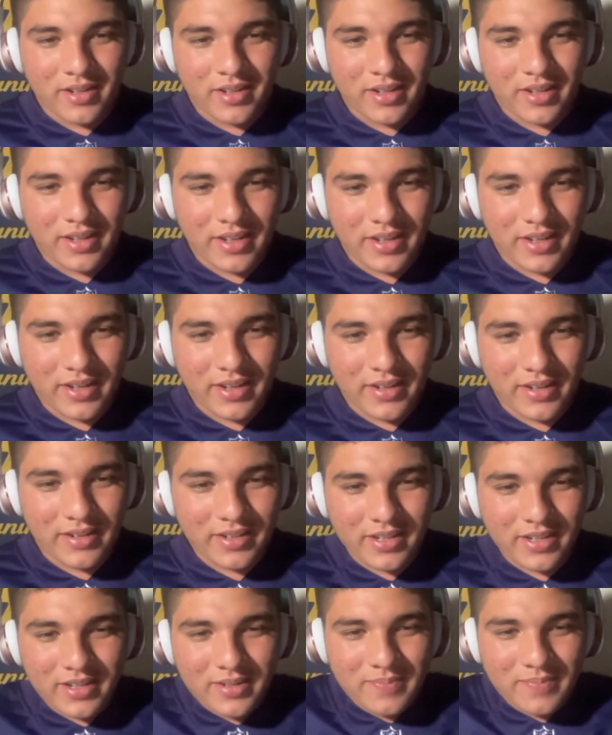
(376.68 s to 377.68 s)
And
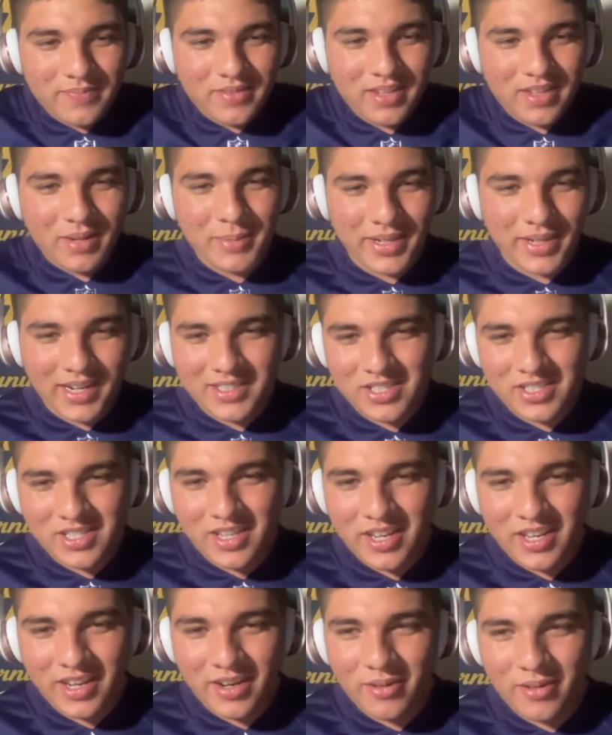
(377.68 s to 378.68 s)
I mean, I
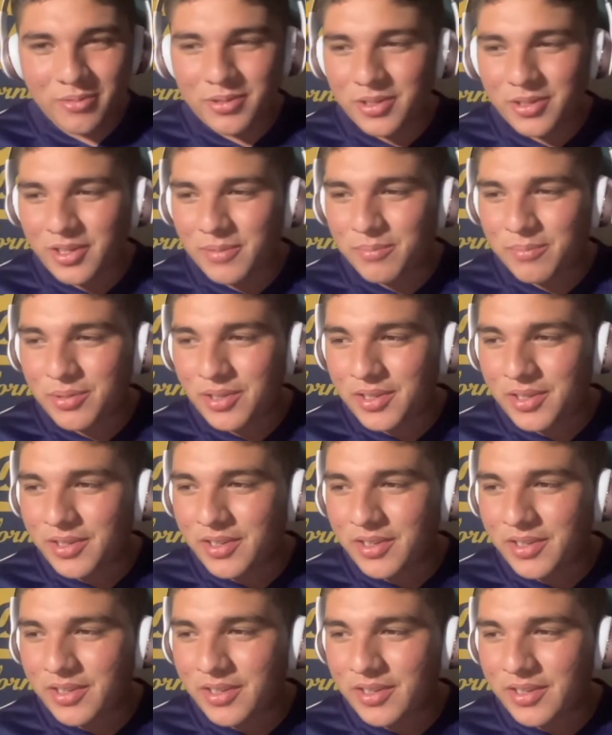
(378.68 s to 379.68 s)
just can't really complain.